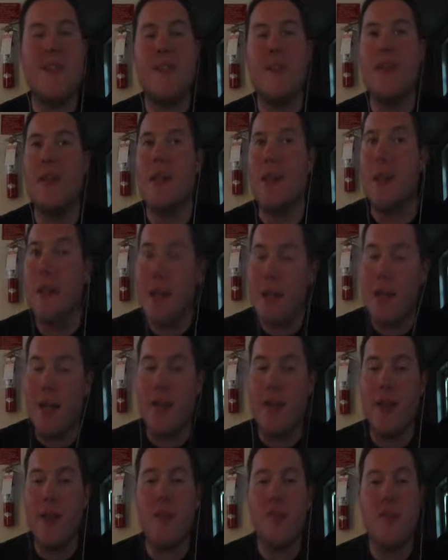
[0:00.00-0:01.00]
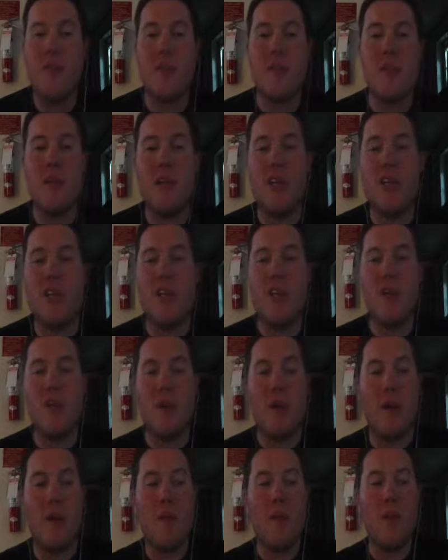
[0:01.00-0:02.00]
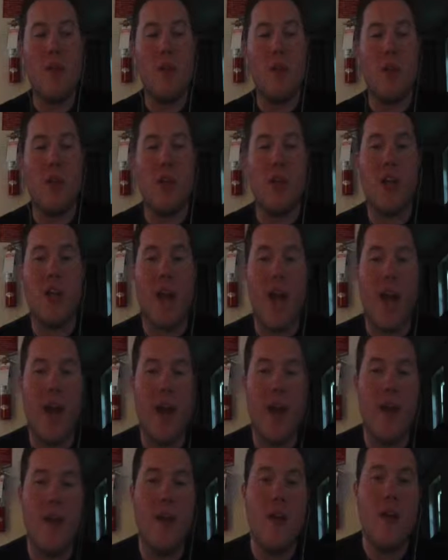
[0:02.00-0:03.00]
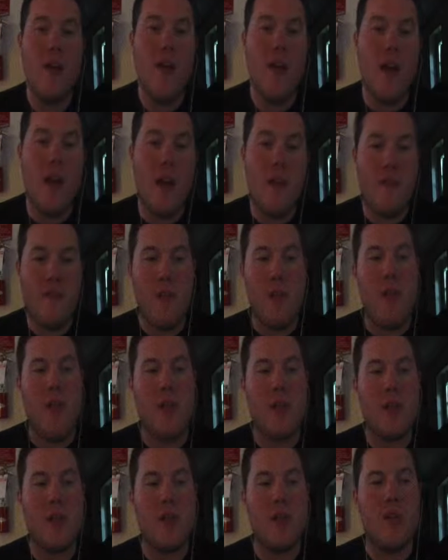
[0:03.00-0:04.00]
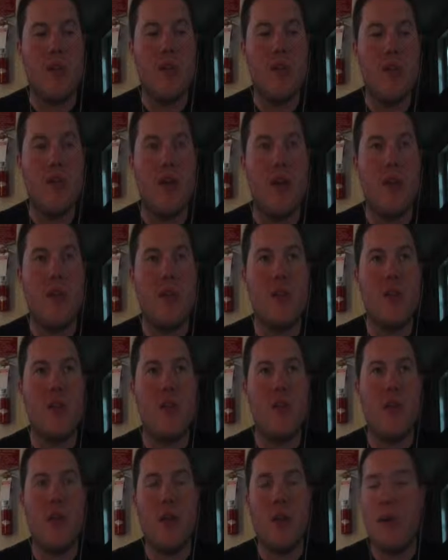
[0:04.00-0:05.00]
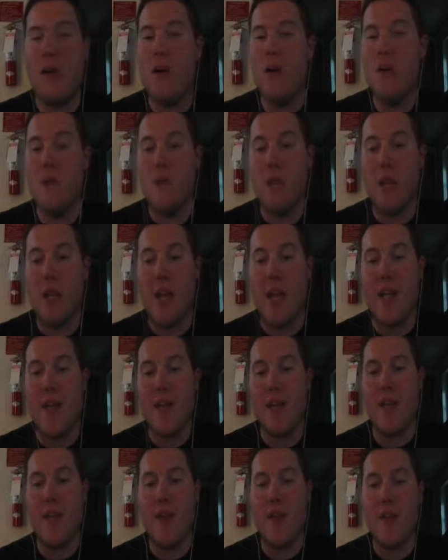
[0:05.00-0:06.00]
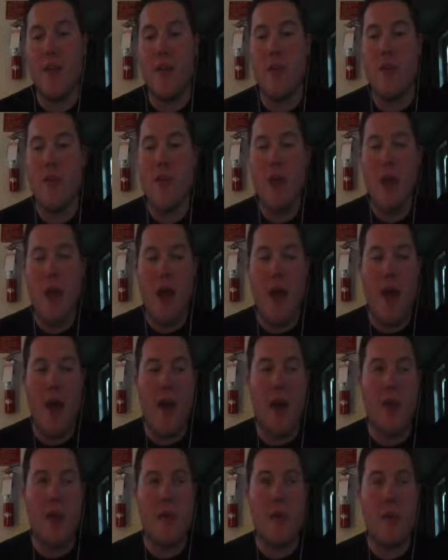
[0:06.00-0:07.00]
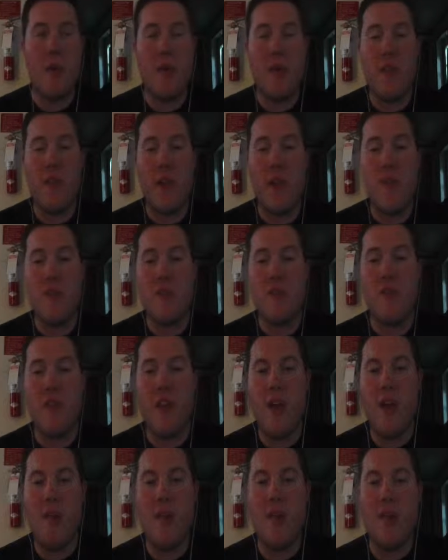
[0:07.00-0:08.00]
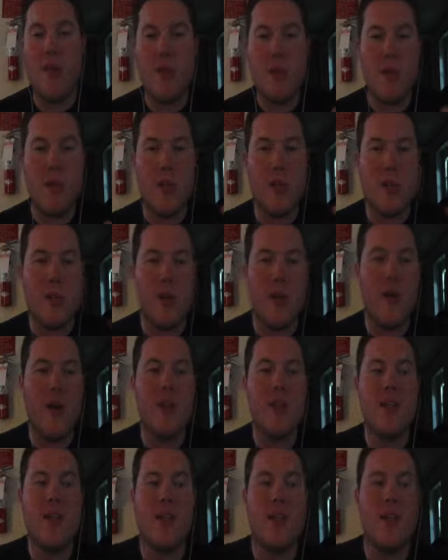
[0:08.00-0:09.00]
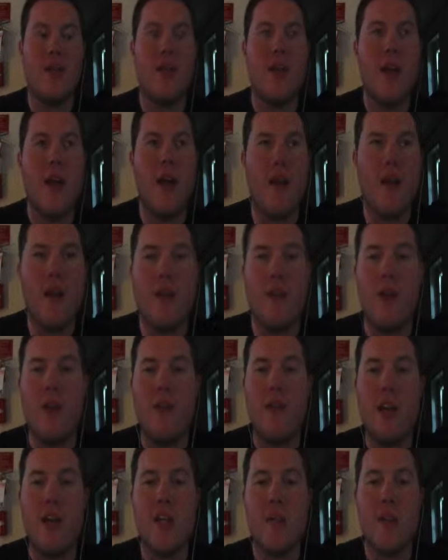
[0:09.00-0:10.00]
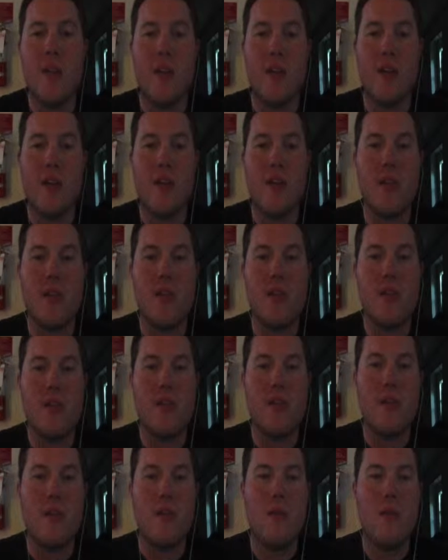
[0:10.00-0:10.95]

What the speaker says: looked like there was some issues, but I'm going to relook at it and focus on this with you guys so we can all look at it together as part of the Gamster family. So let's just go ahead and take a look, and I'll give you guys my thoughts on this.